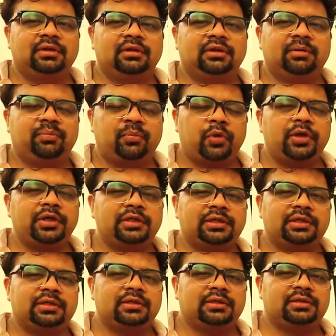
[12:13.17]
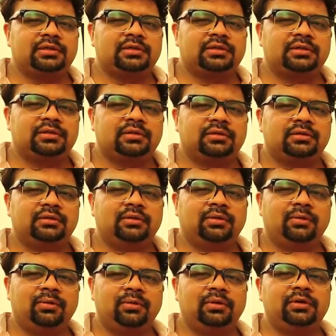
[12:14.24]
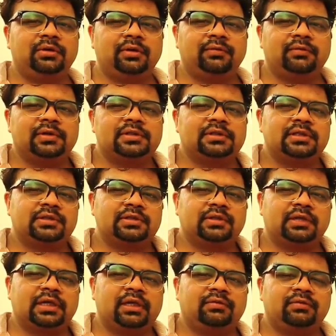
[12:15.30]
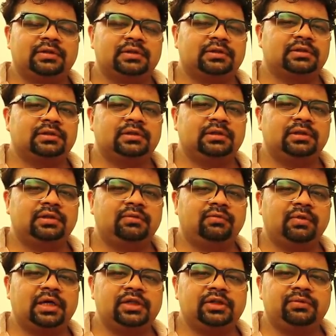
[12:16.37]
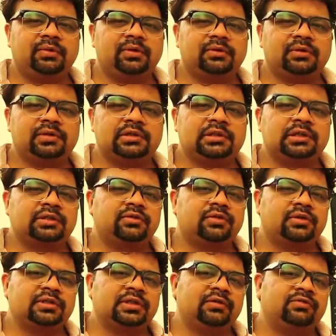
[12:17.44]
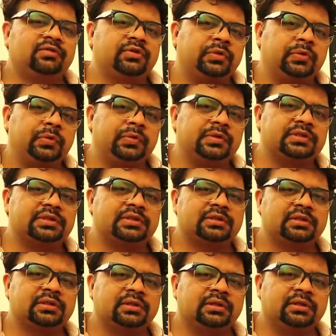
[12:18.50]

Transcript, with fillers: The point is, the whole universe is your canvas, and why do you want to restrict yourself to tools